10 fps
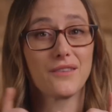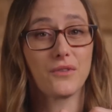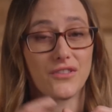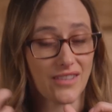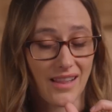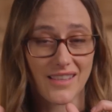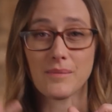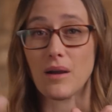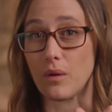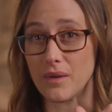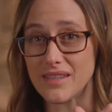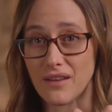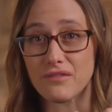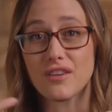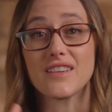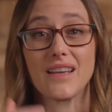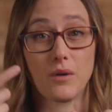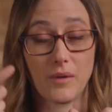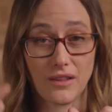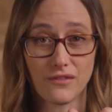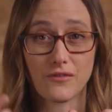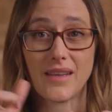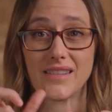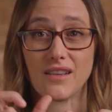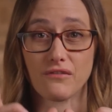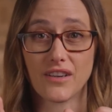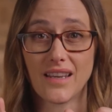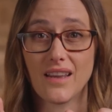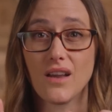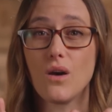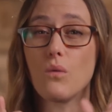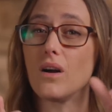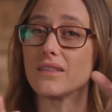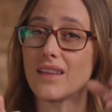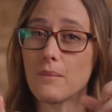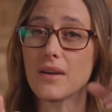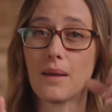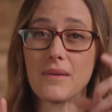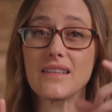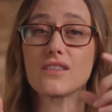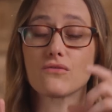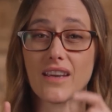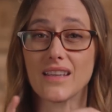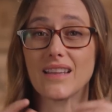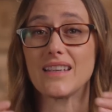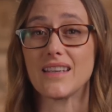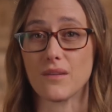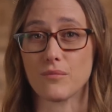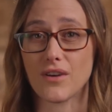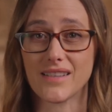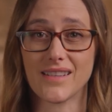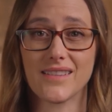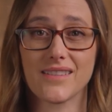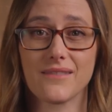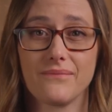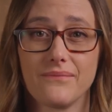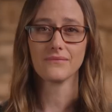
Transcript: which tell us about what we suffered and what we learned from that suffering, while not becoming dysregulated in the process.